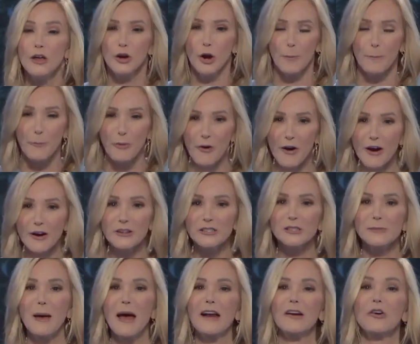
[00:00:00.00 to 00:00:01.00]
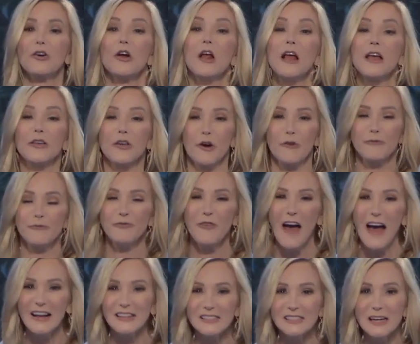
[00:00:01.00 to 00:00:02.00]
Your prayers matter. Your
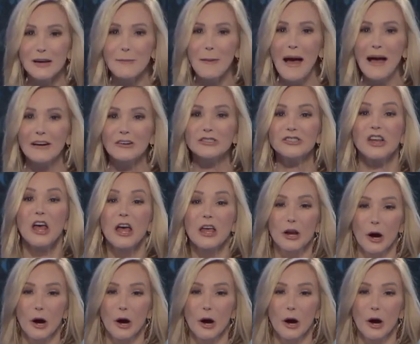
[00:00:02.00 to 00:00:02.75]
fasting matters.